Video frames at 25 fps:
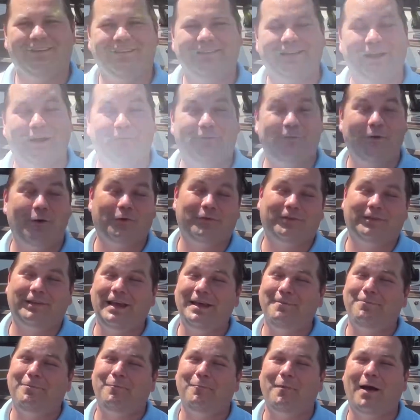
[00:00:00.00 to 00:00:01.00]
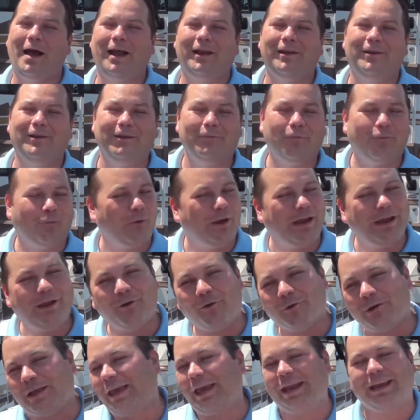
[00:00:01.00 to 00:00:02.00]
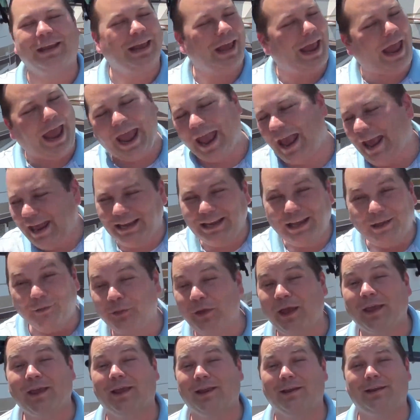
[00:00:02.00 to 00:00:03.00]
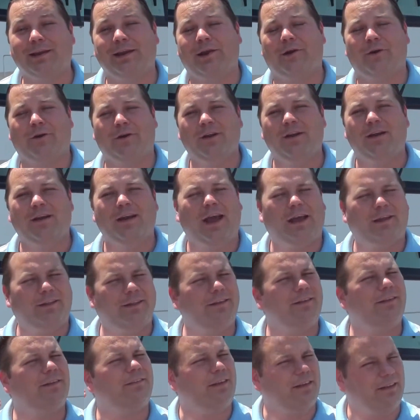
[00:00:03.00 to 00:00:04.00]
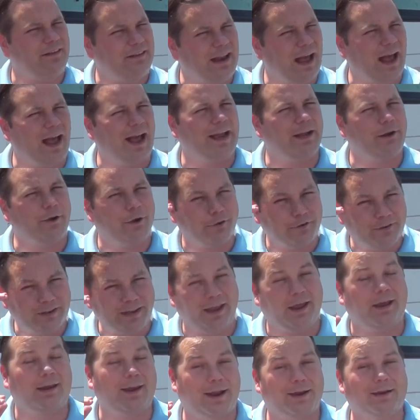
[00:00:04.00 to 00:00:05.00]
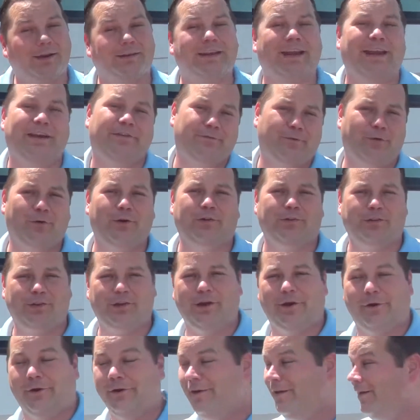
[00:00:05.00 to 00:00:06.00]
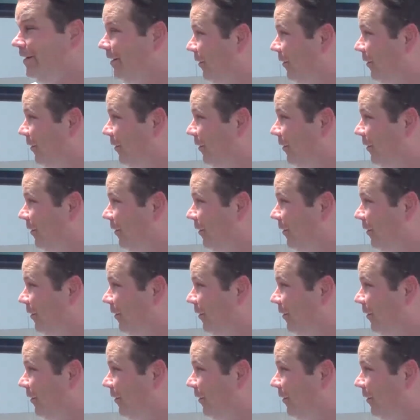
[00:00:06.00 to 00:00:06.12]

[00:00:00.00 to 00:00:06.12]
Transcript: Now folks, keep in mind, we don't get anything in here unless it's a 9 or 10 out of 10 for its year.